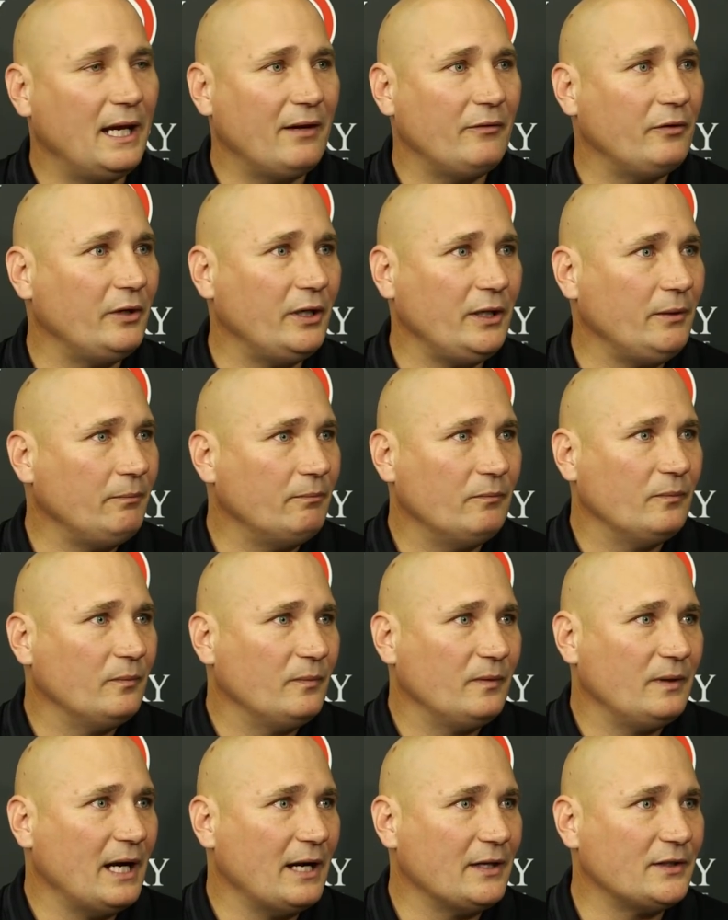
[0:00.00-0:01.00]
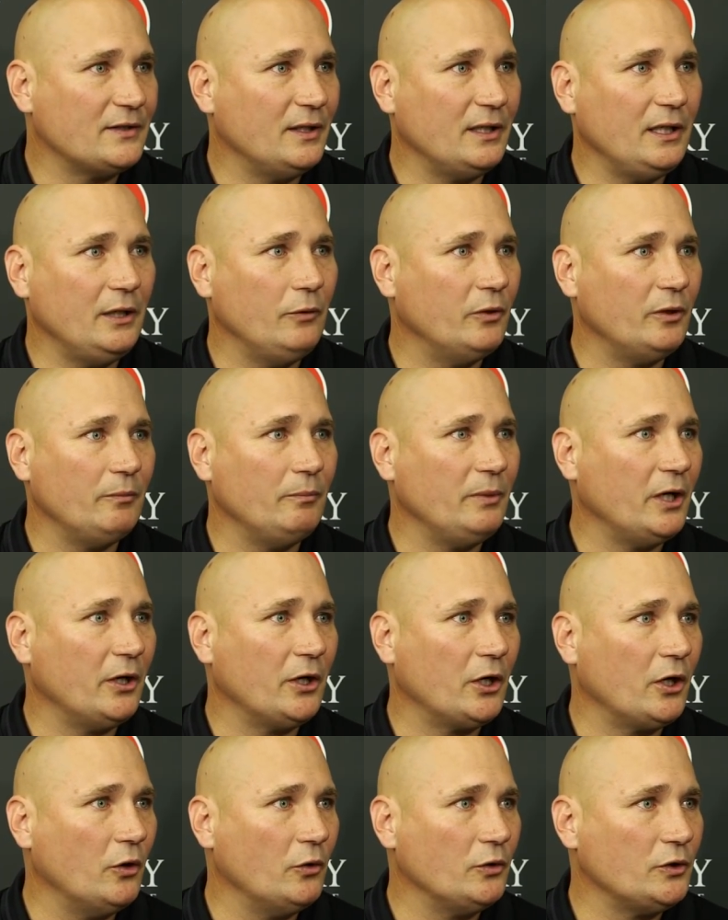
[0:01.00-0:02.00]
have any doubts that he wouldn't be
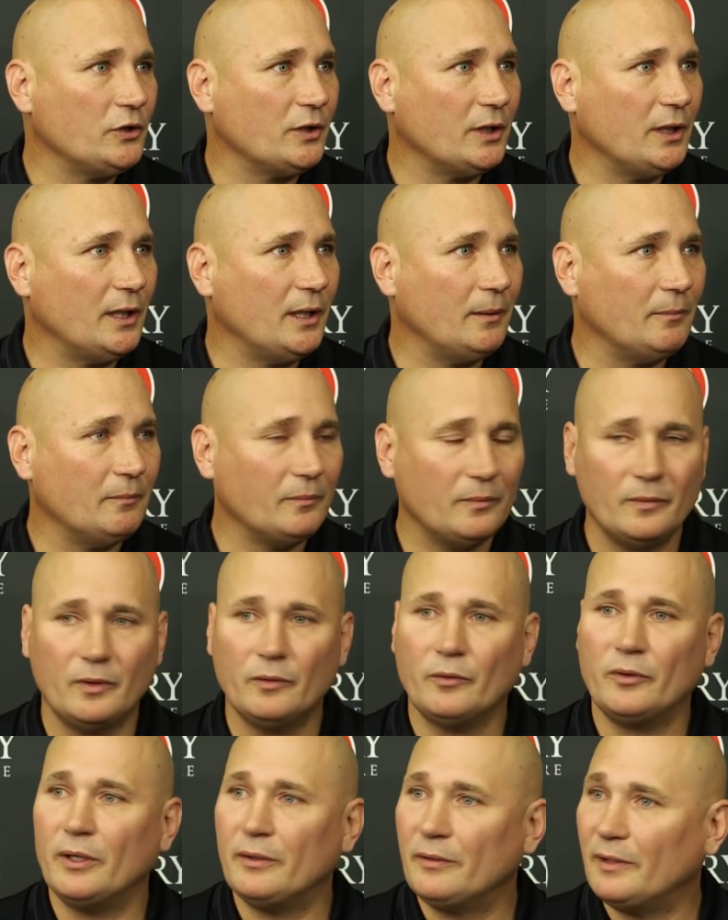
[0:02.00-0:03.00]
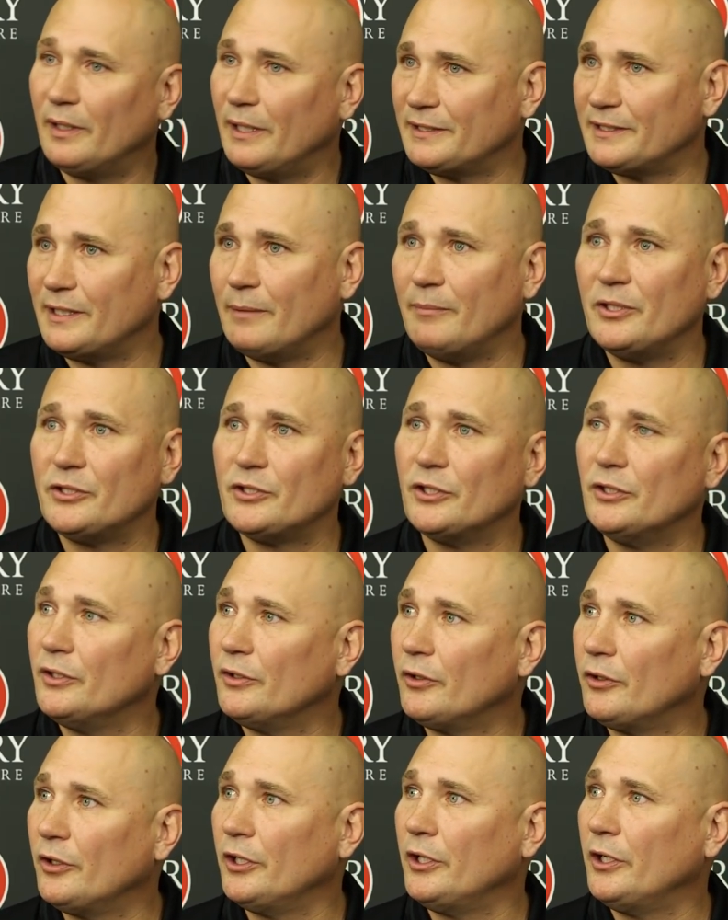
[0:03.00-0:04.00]
our coach. As I mentioned
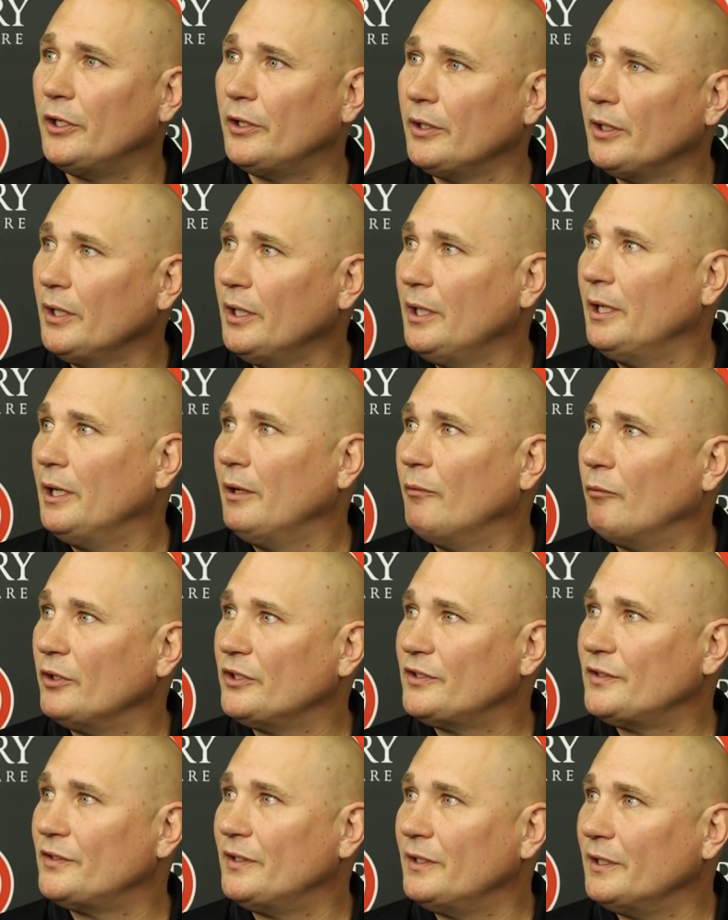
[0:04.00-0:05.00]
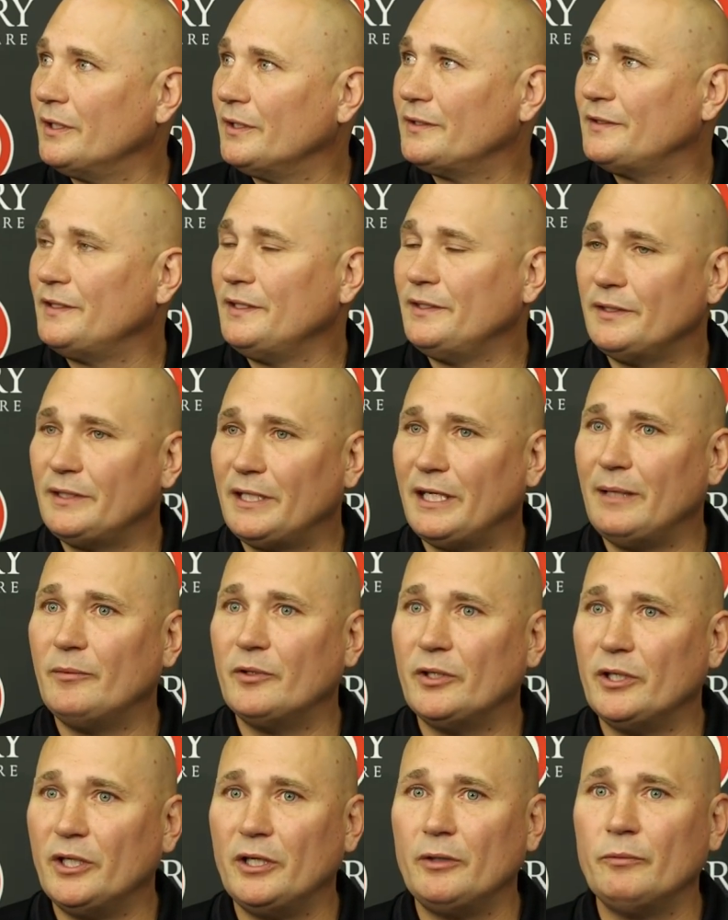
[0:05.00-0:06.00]
earlier, once the season came
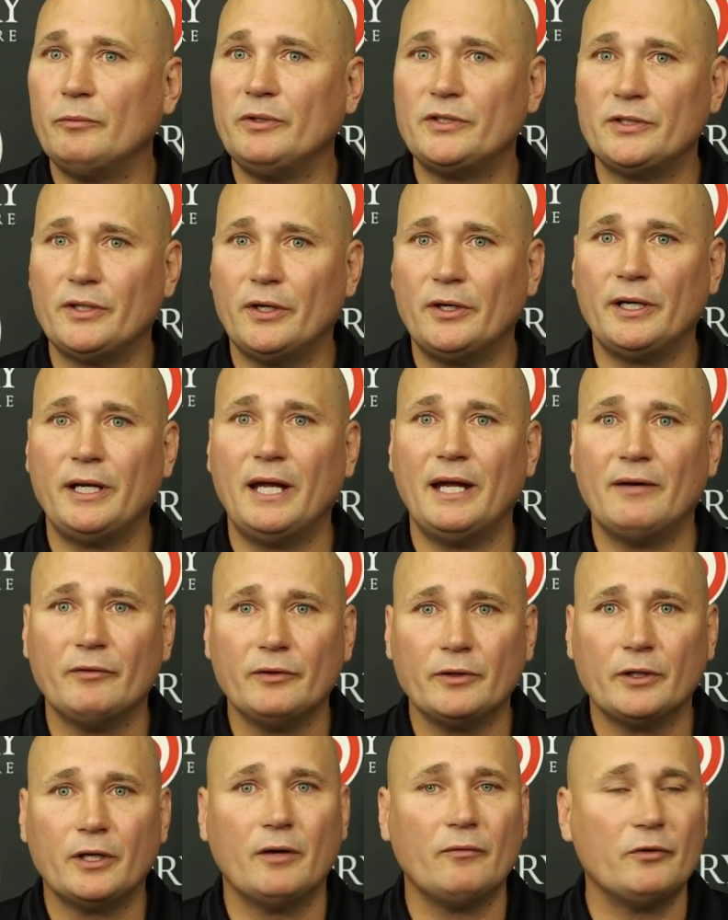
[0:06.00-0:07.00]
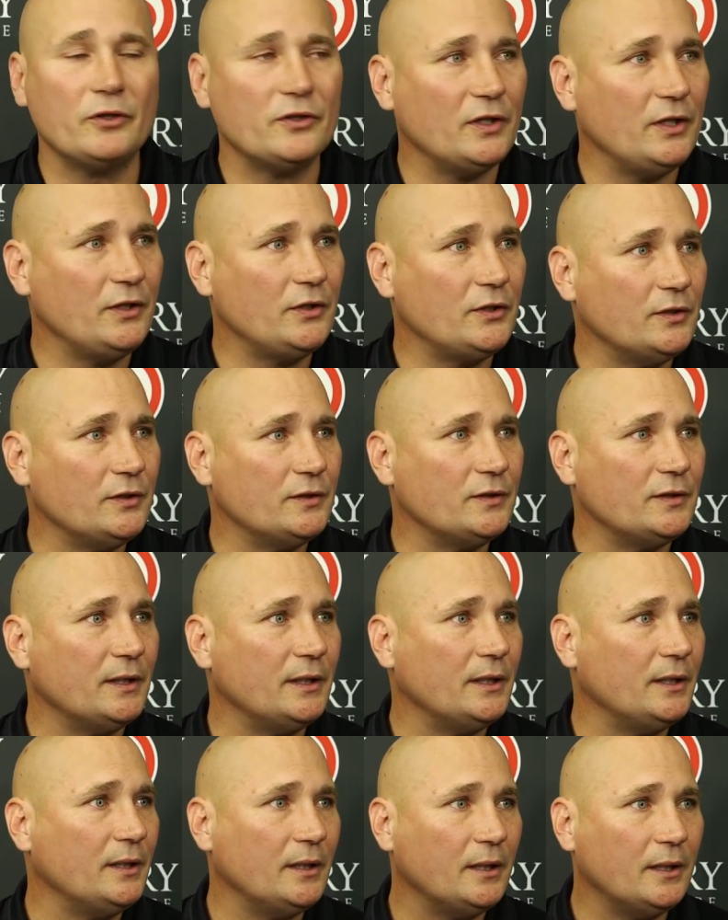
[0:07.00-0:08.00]
to an end, we started having conversations,
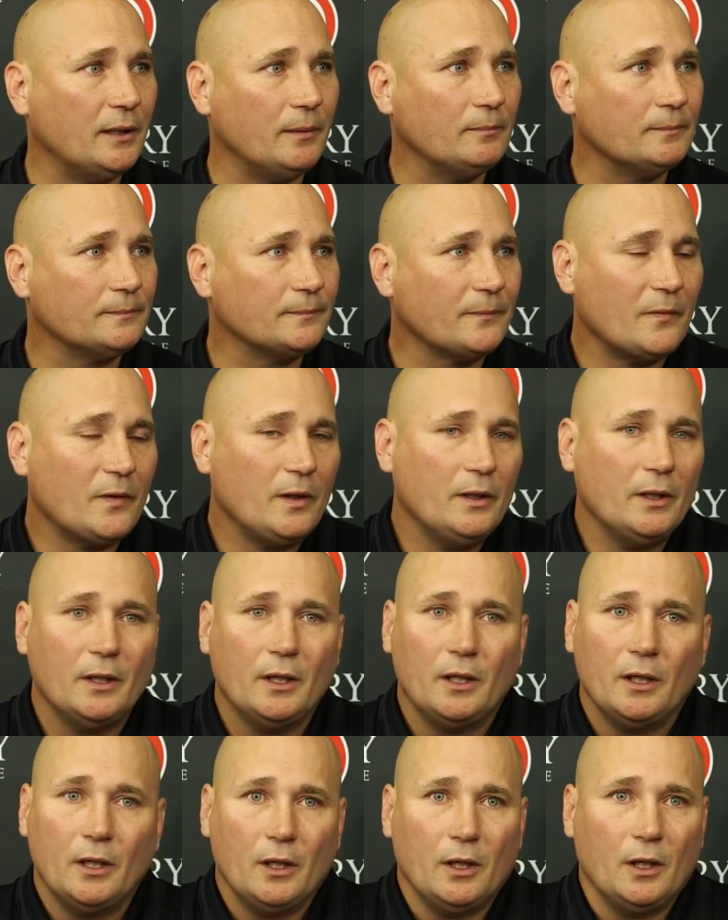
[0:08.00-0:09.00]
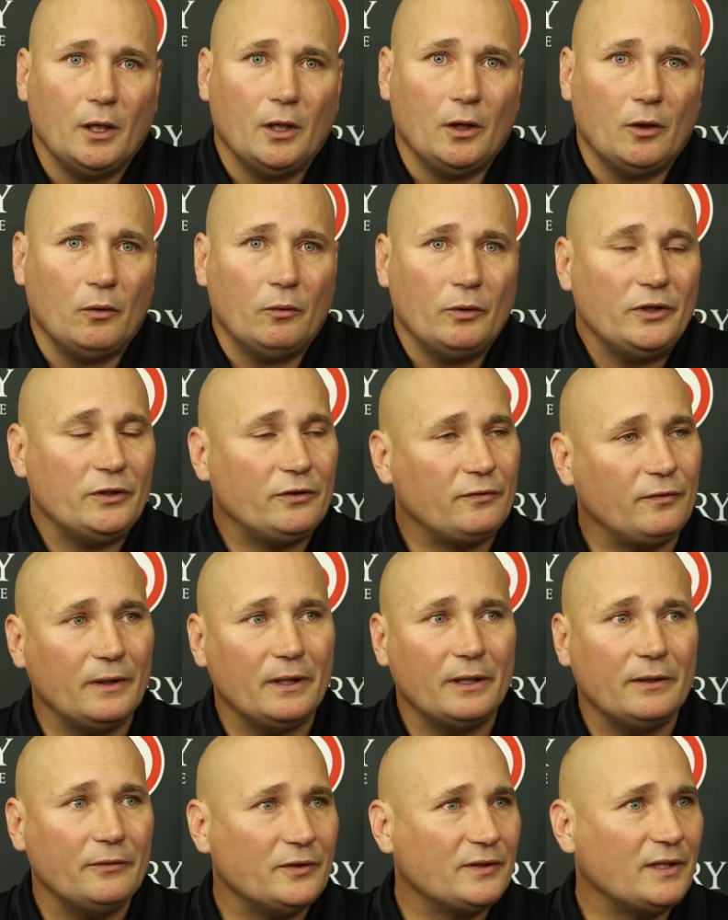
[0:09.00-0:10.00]
and we just
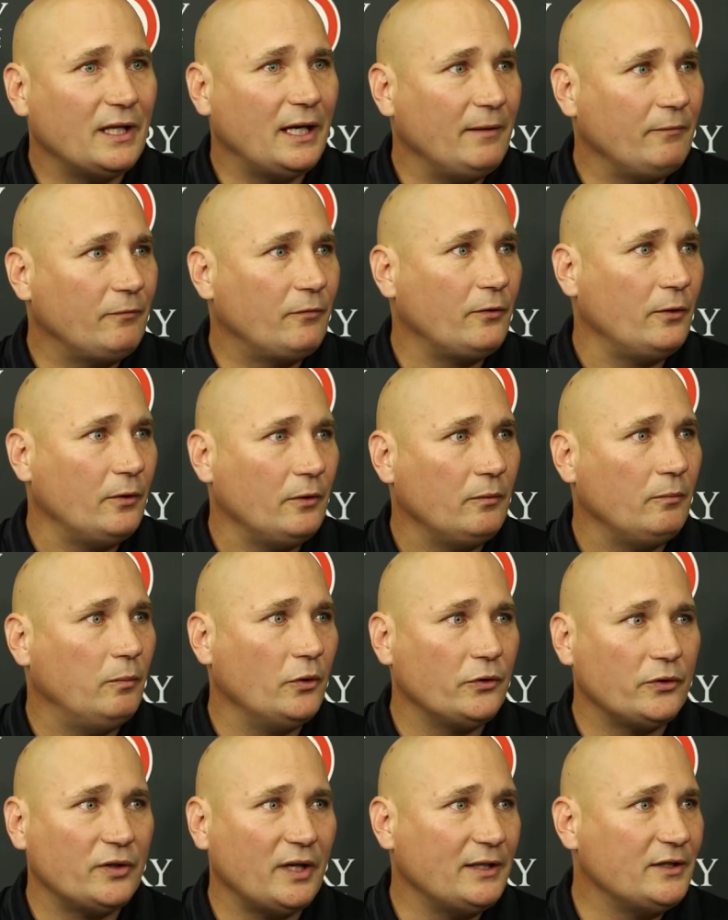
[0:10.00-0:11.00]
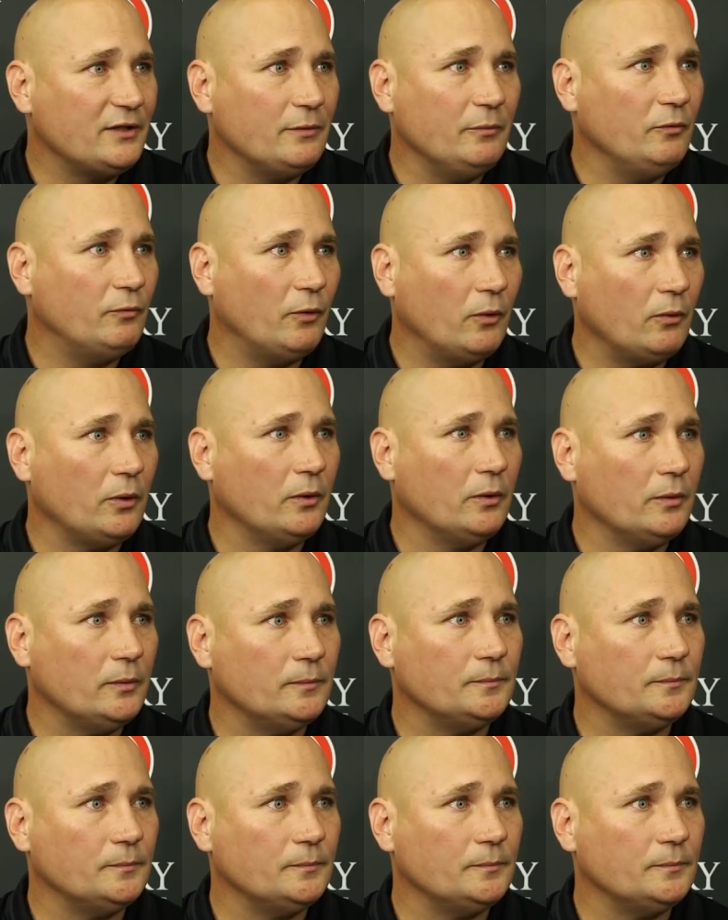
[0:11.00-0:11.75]
felt it was time for both sides to move forward.